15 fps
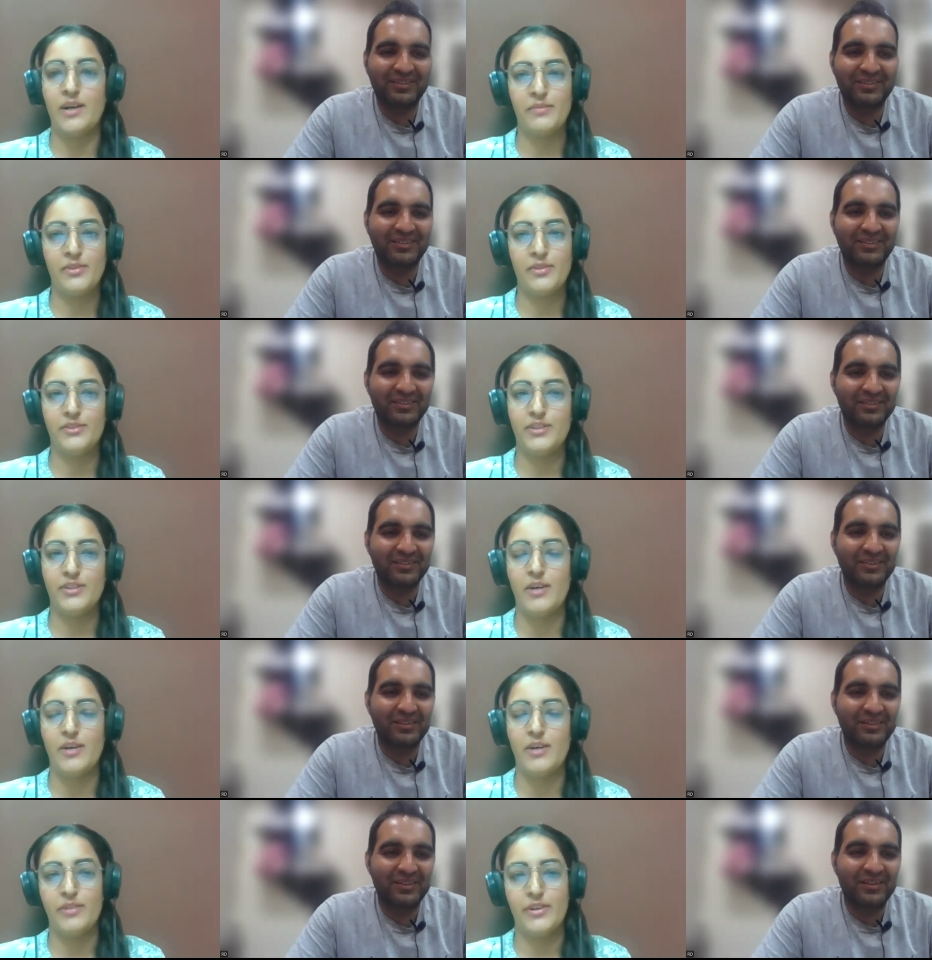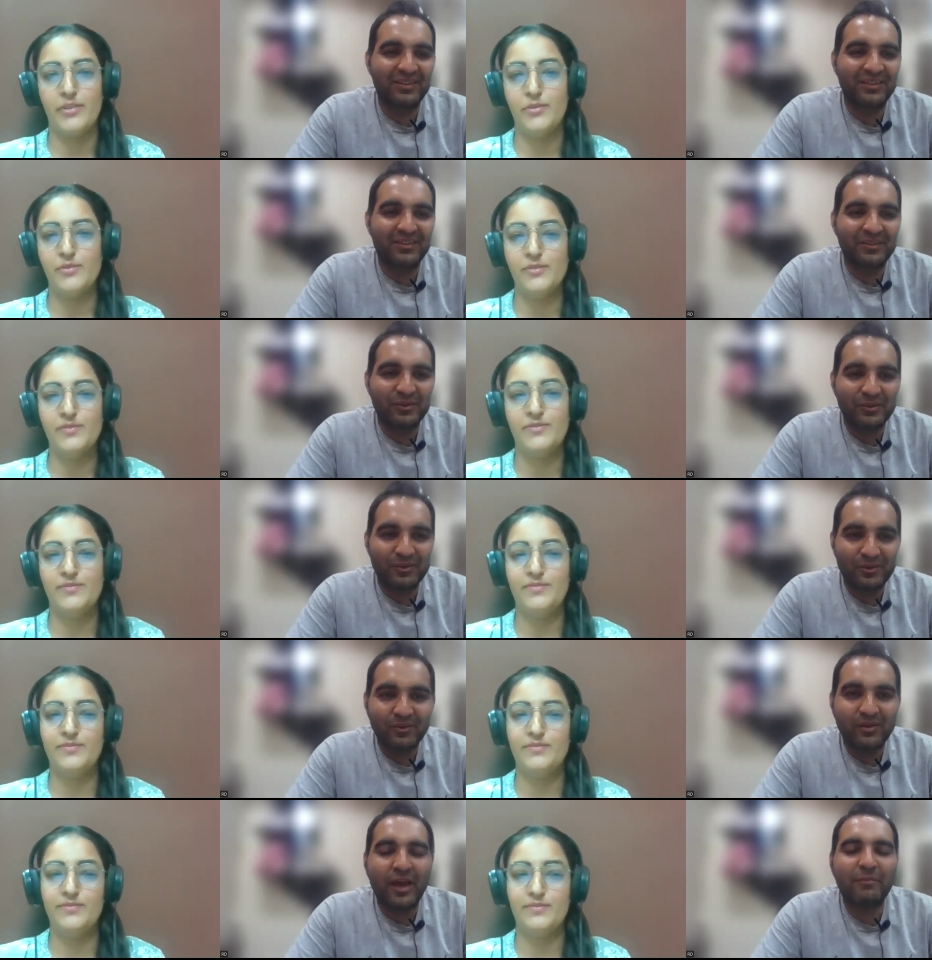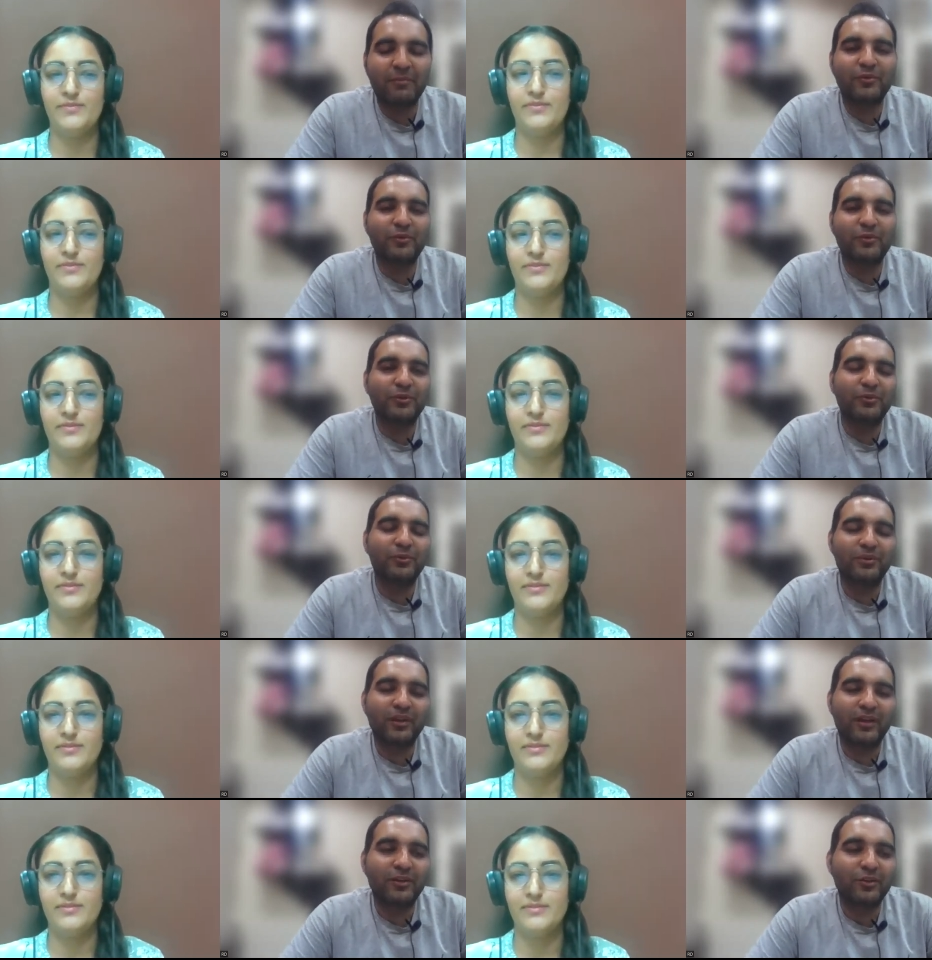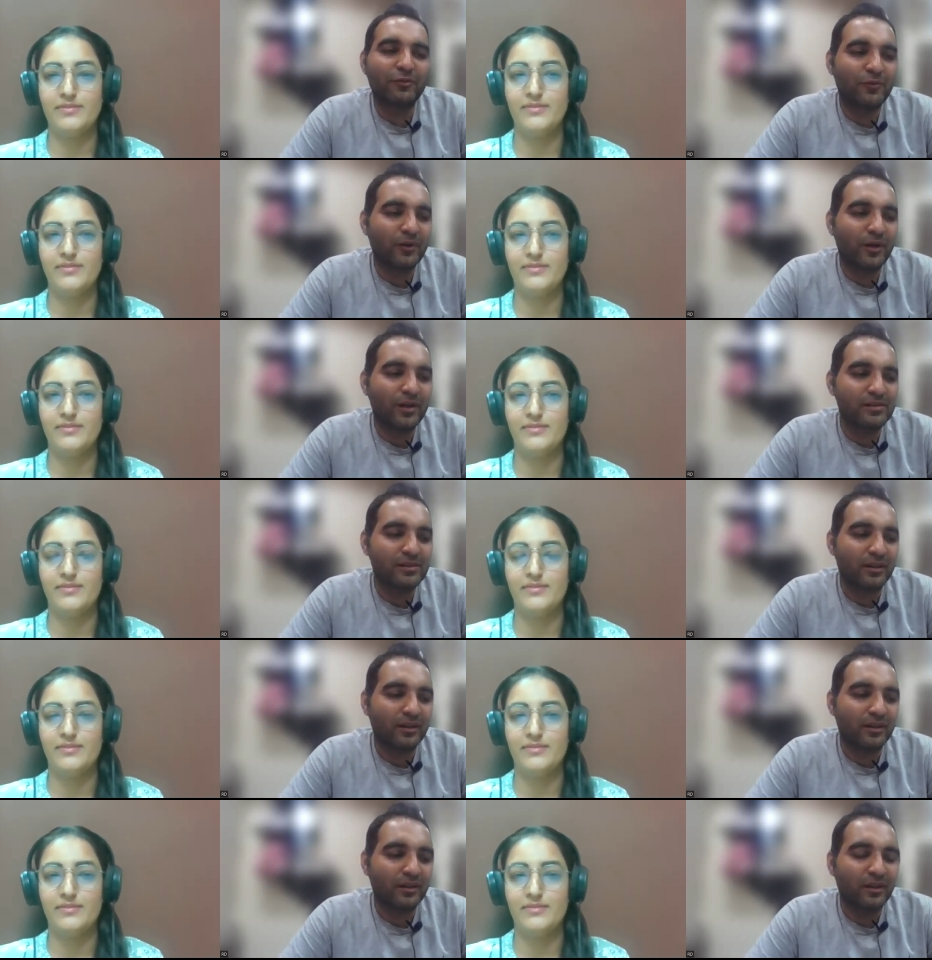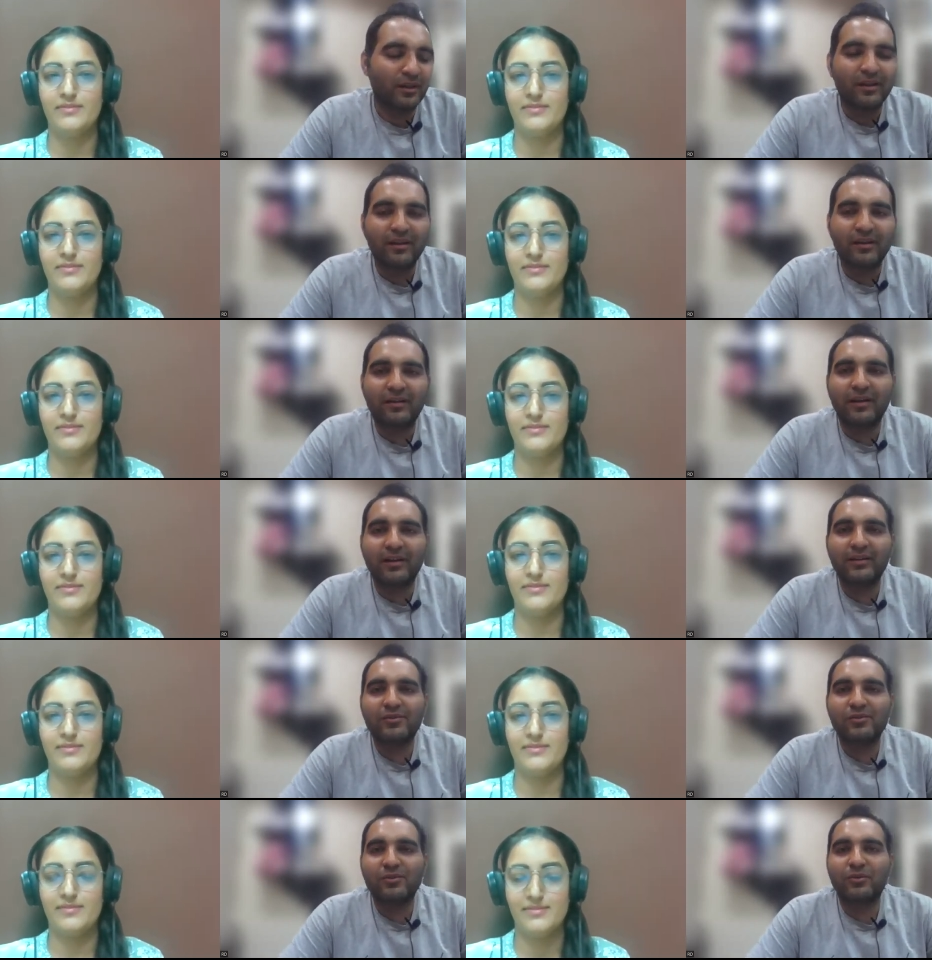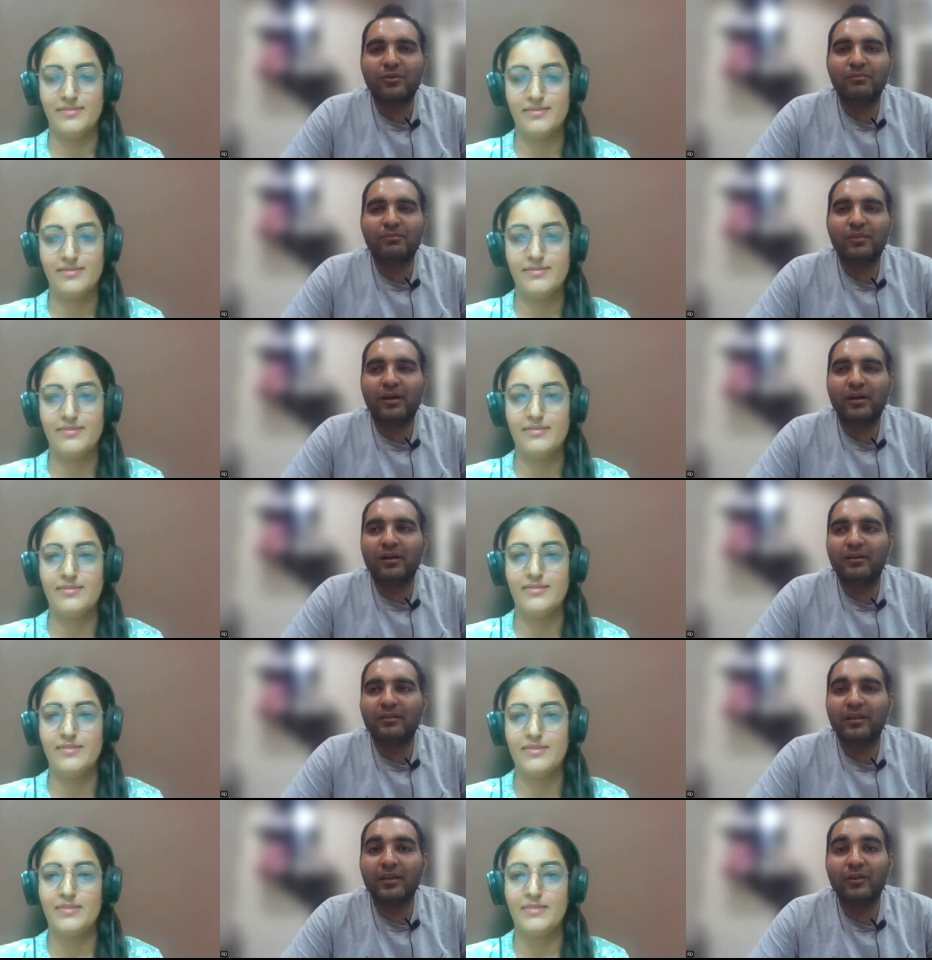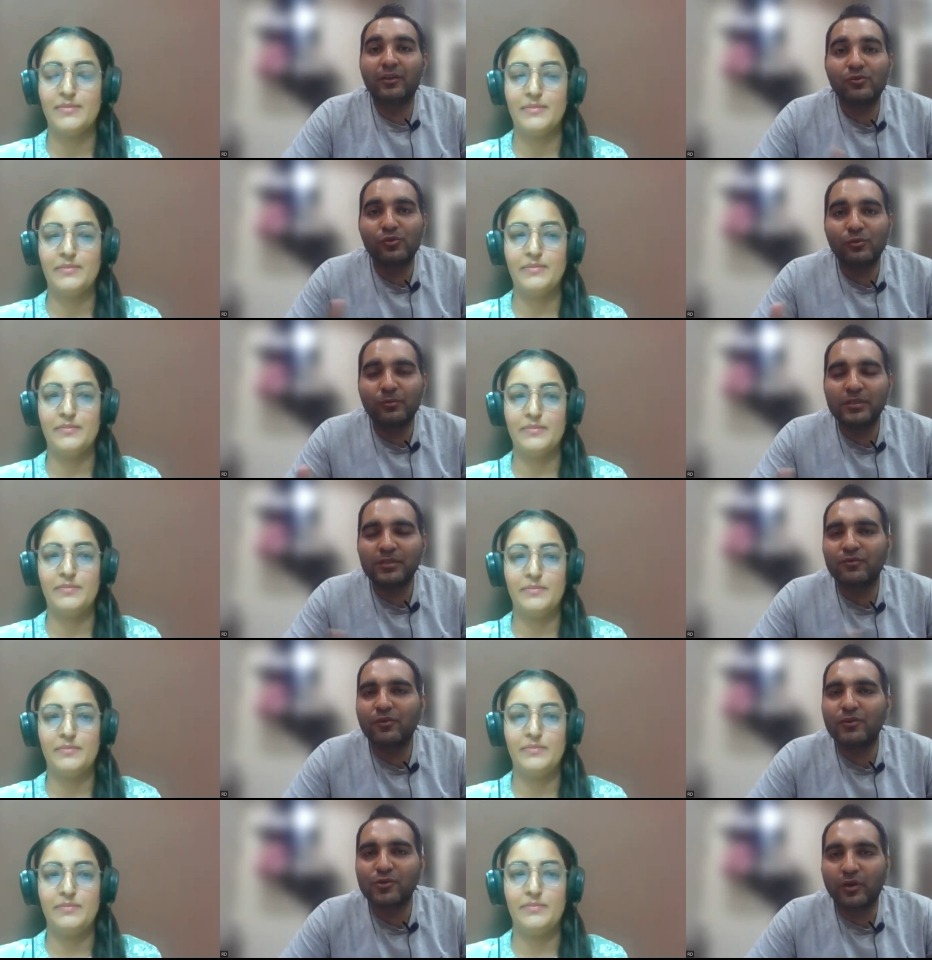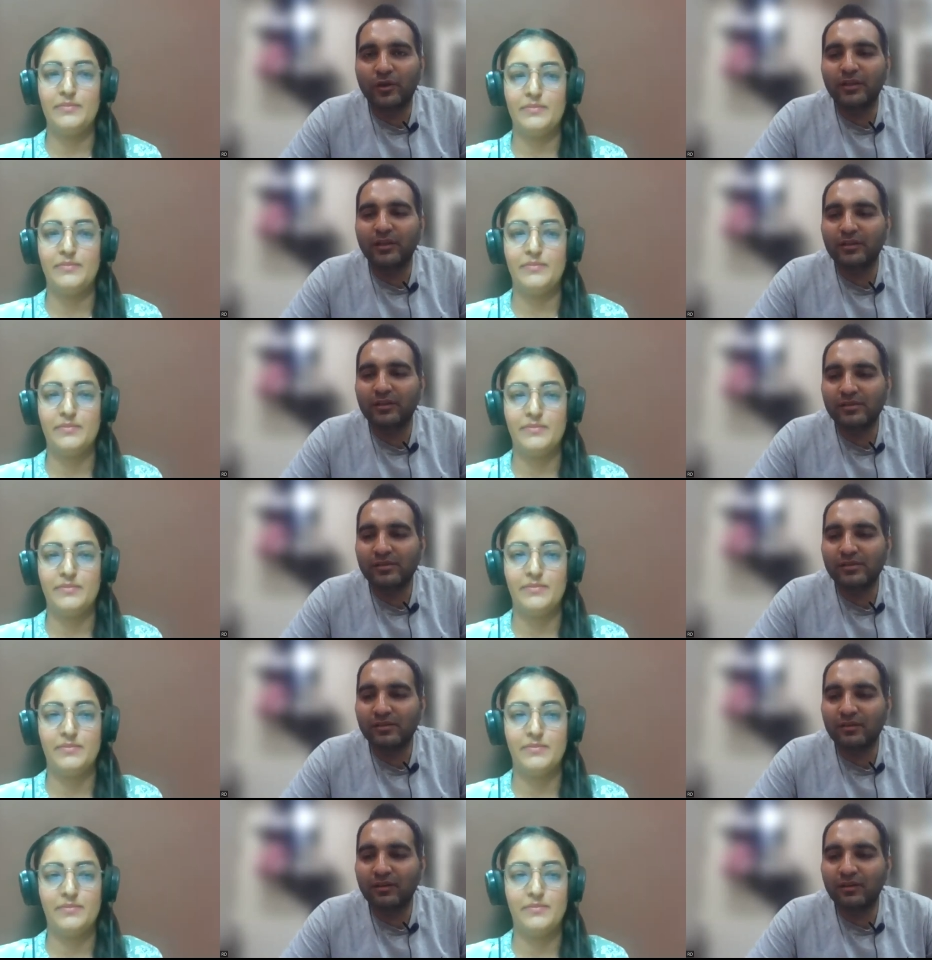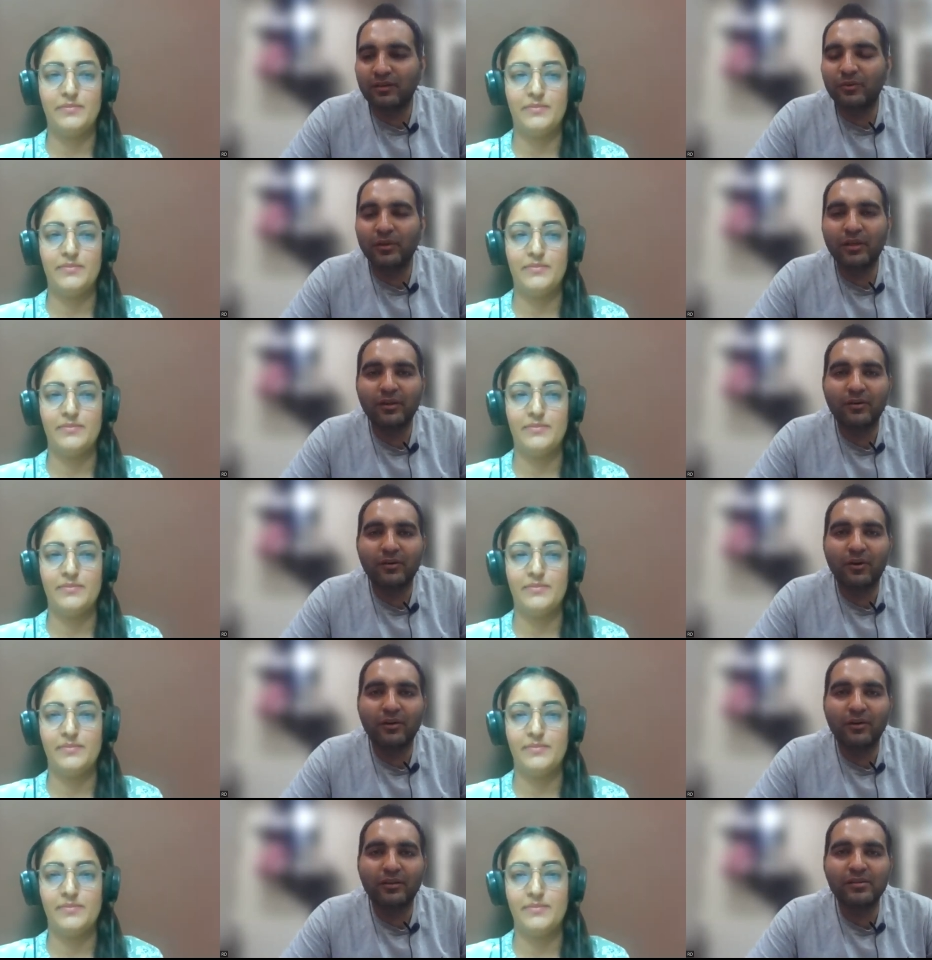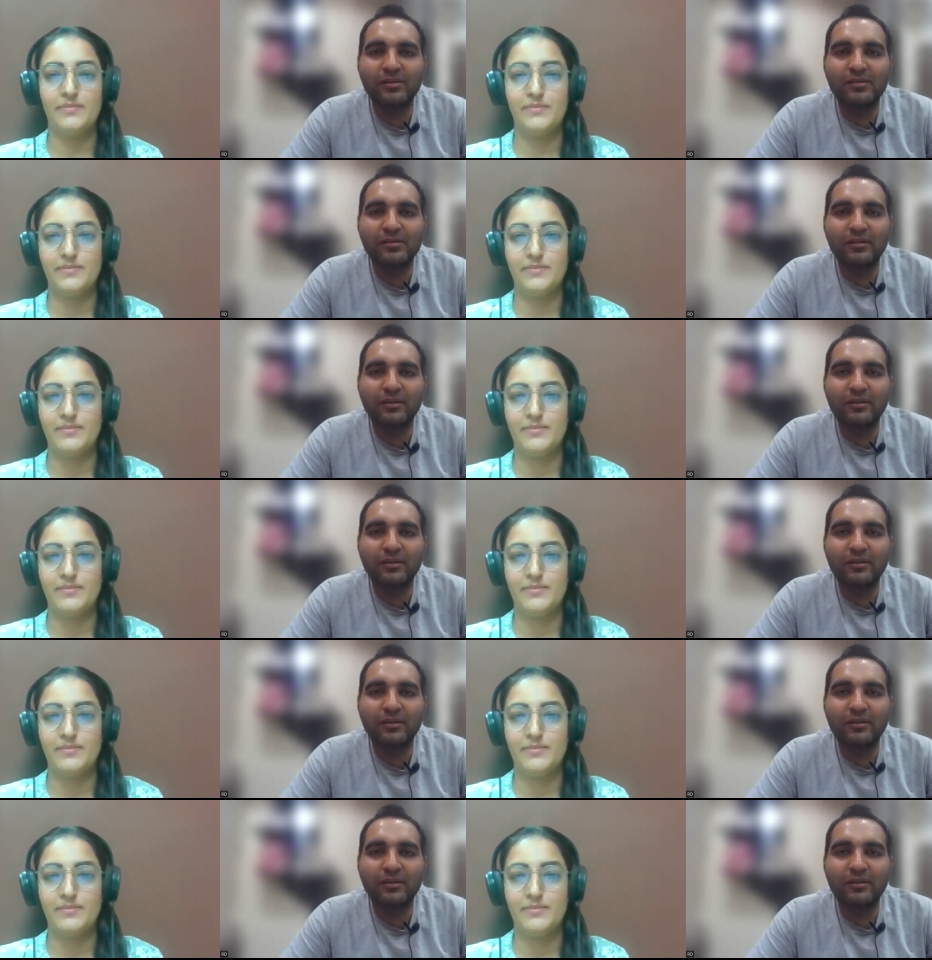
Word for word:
Speaker 1: I'm good. How are you?
Speaker 2: I'm good too. Thank you for asking. Right. So, uh, thank you so much for joining us uh, today on this